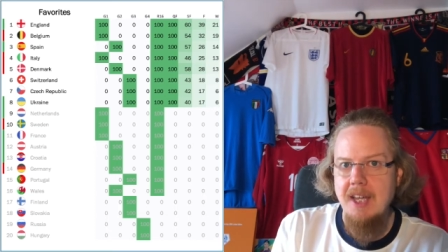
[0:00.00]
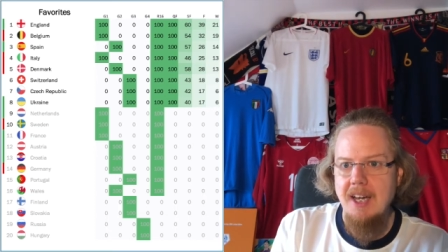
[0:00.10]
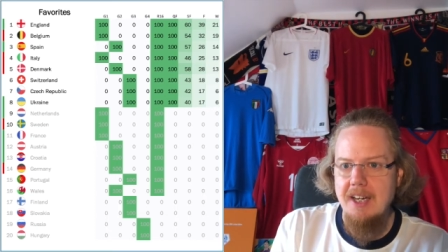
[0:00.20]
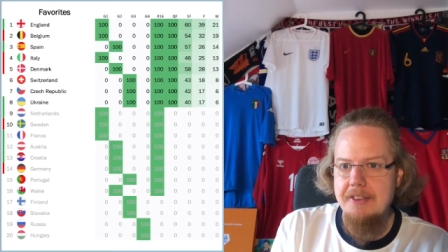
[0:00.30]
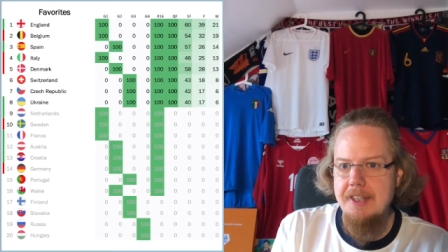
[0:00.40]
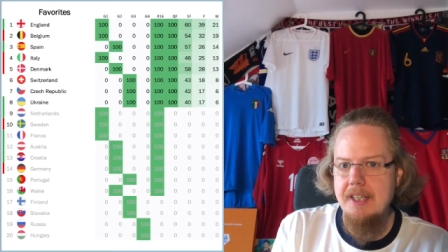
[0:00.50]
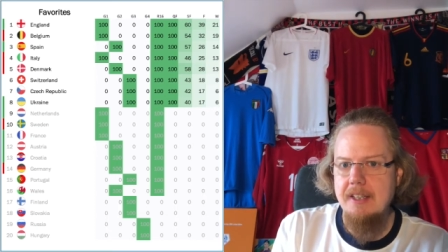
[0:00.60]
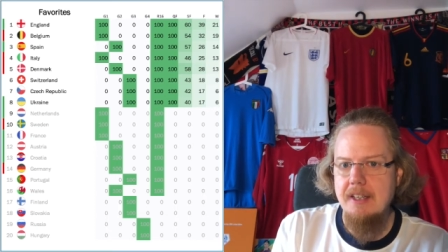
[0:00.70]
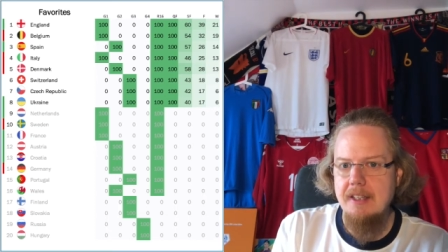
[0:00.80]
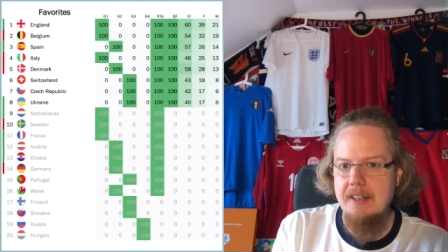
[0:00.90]
I
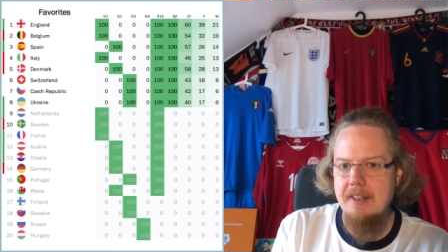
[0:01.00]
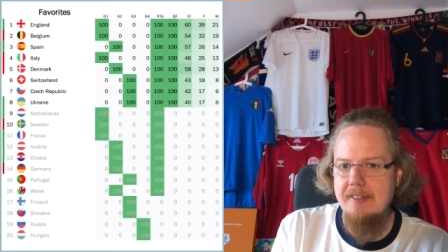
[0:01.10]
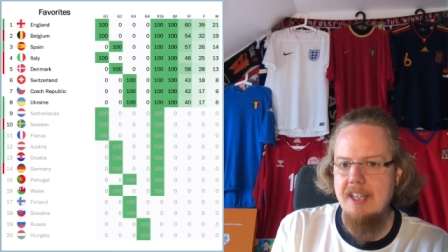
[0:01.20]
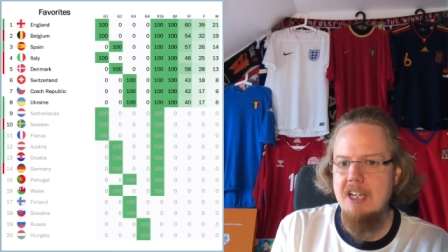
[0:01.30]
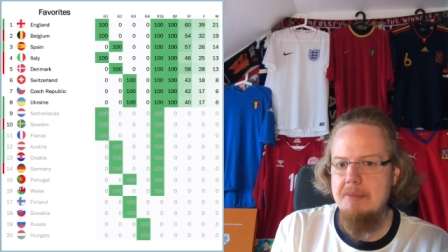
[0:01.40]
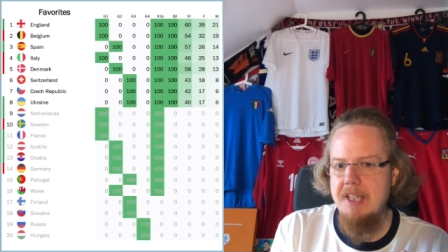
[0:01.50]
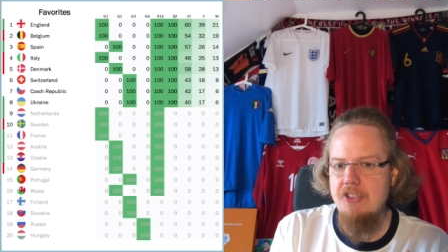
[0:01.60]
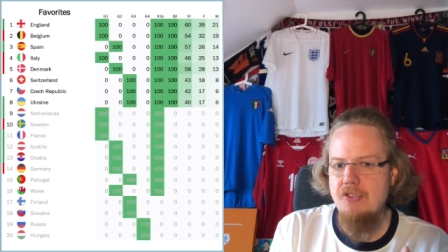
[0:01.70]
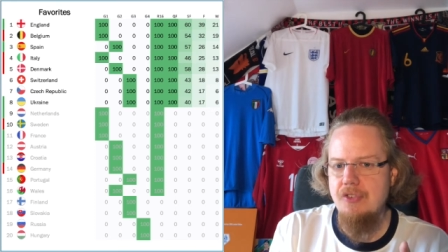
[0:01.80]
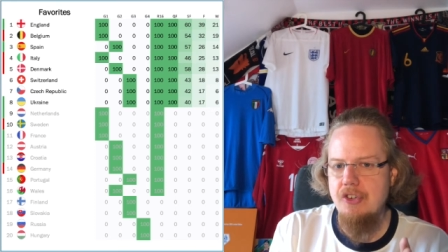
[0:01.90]
think this
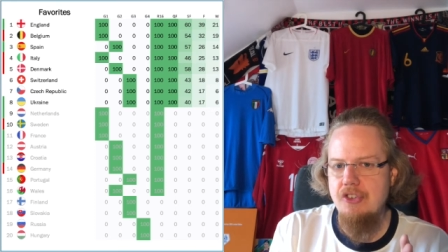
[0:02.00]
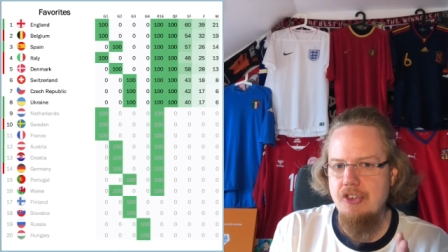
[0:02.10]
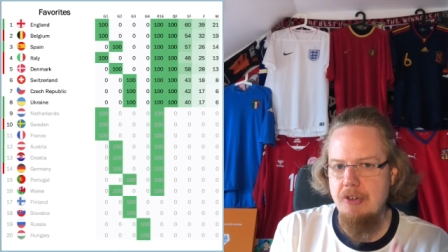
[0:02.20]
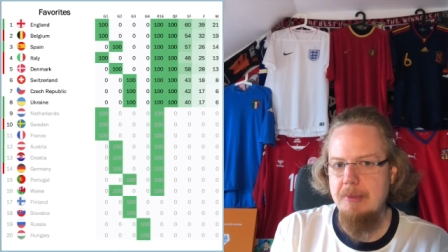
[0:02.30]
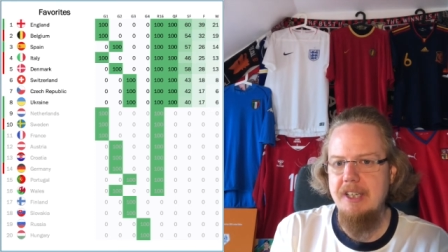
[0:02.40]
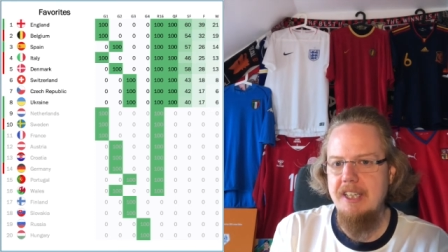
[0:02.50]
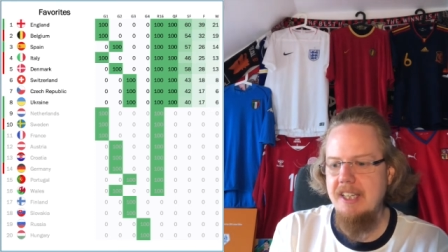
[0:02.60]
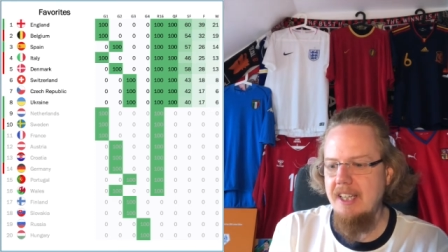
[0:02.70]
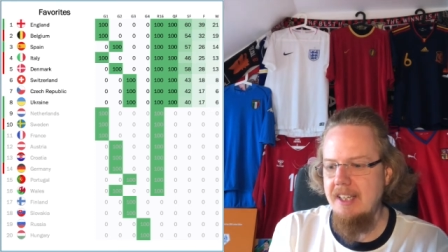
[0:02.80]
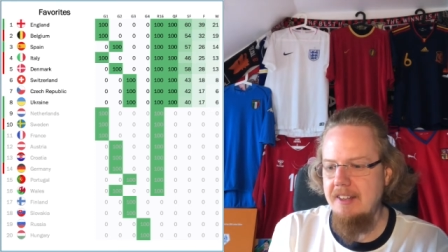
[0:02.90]
elimination for
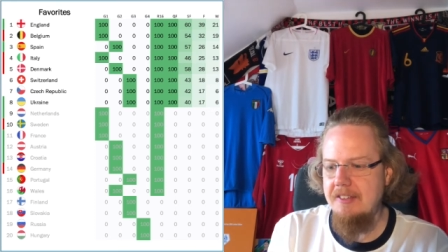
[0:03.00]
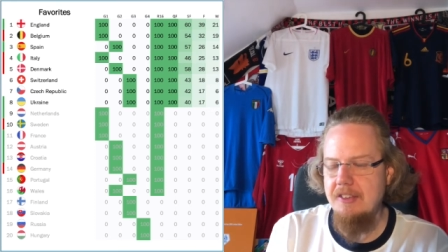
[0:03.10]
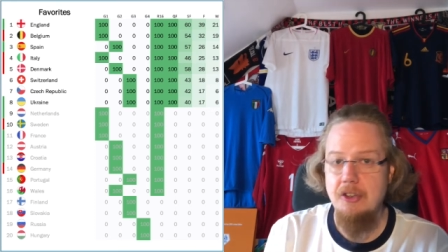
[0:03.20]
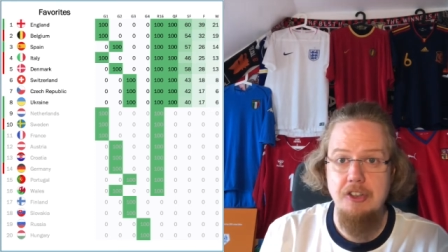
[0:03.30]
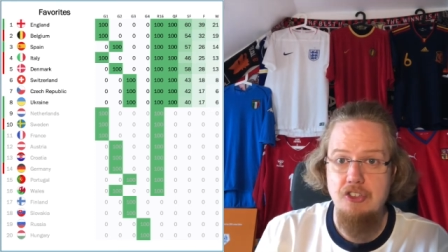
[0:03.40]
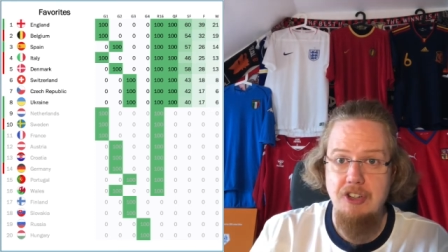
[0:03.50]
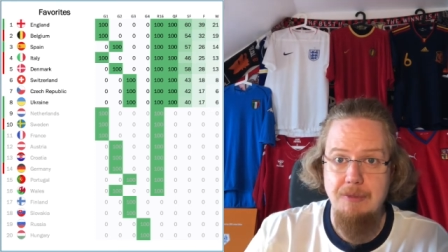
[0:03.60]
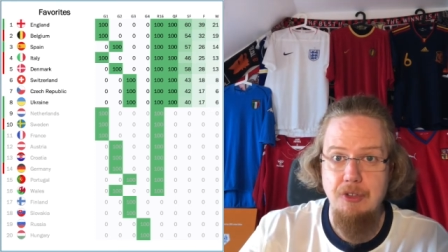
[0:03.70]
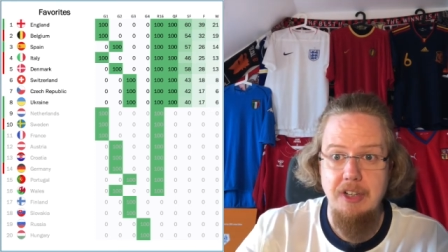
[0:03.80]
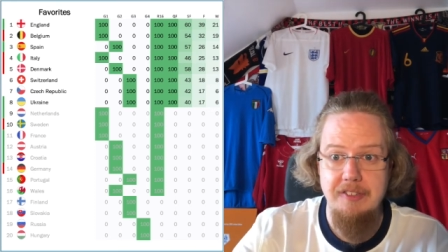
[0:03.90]
Germany is not as
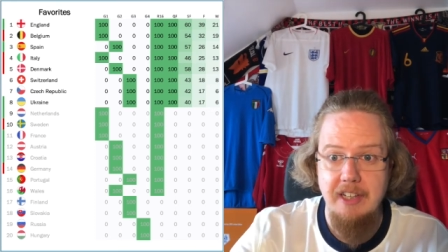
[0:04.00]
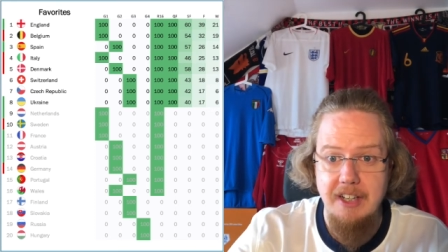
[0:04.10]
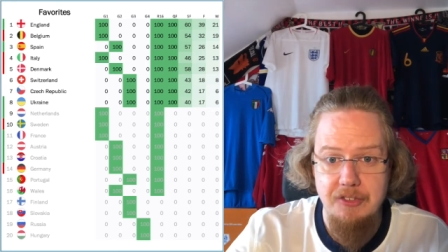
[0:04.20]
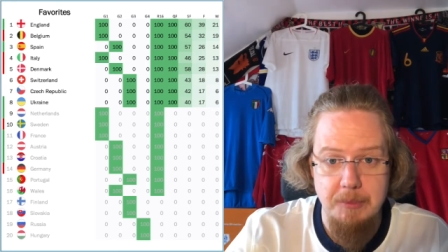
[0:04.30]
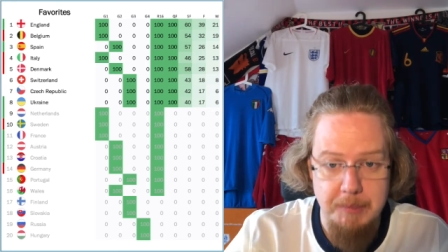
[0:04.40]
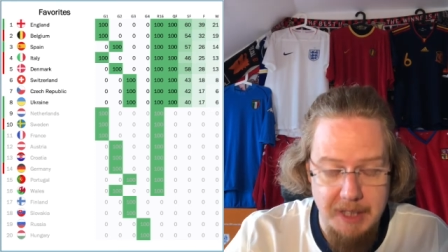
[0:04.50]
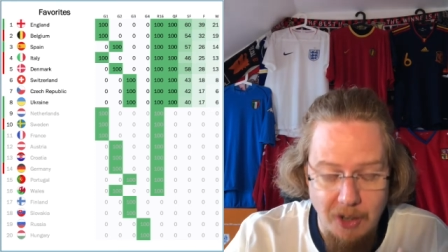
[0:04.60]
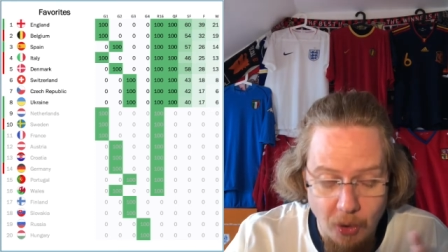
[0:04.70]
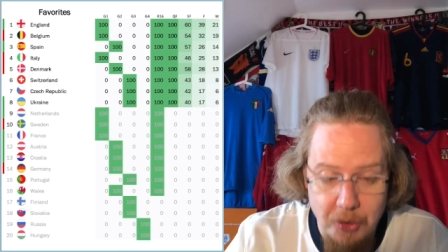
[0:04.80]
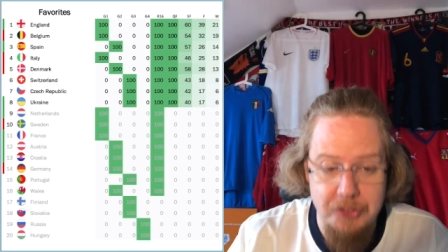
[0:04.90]
shameful as the last one
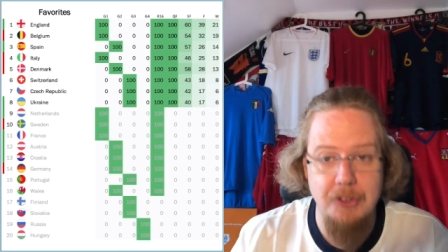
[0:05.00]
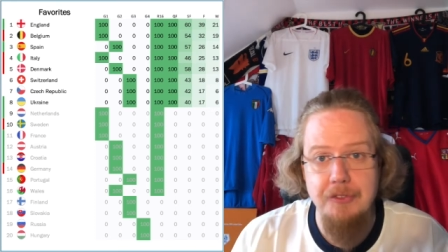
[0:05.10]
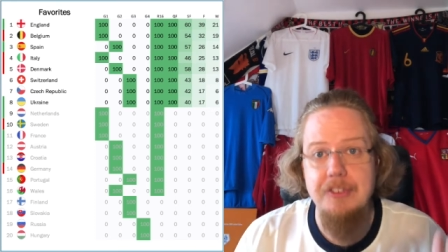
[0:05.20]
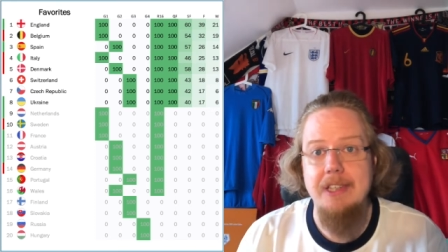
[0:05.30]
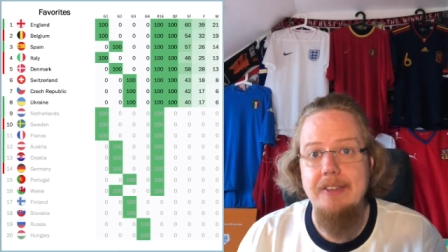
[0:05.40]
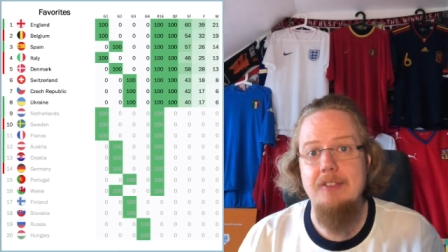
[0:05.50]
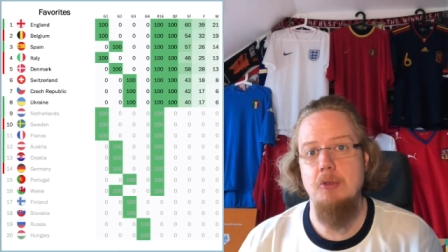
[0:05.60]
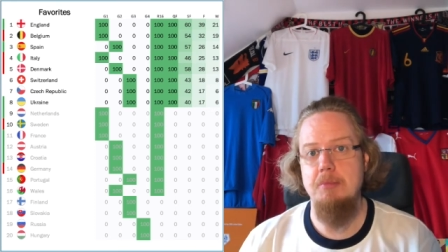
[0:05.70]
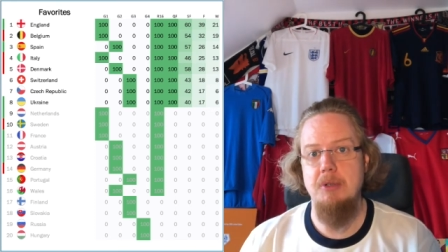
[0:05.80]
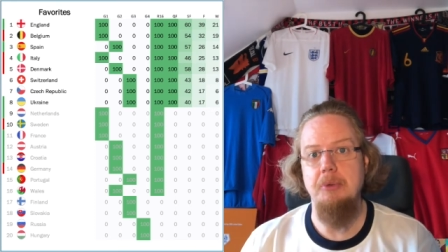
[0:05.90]
because of these
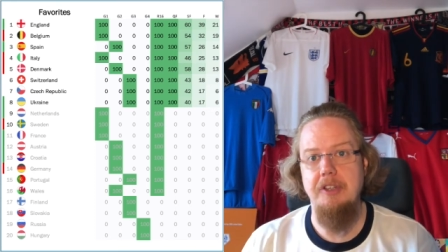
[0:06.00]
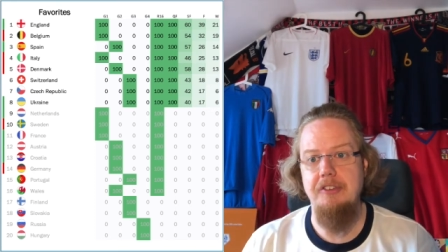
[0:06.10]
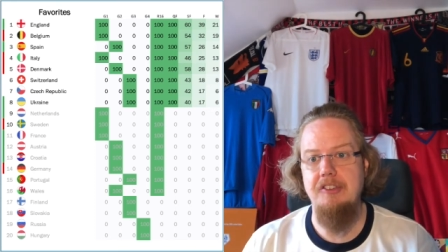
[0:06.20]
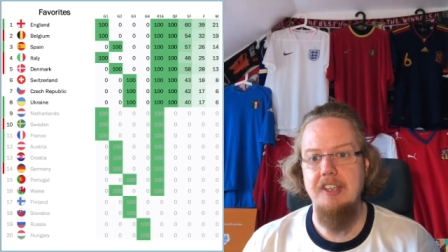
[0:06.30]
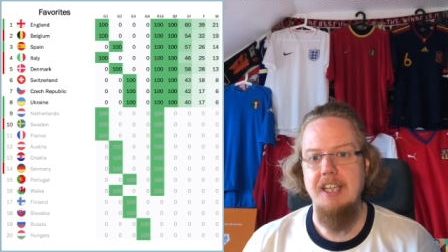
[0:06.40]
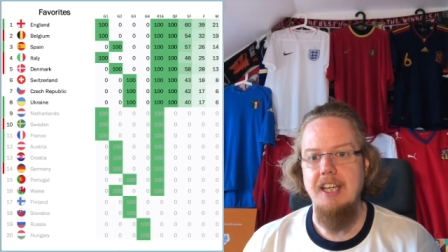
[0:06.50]
opponents.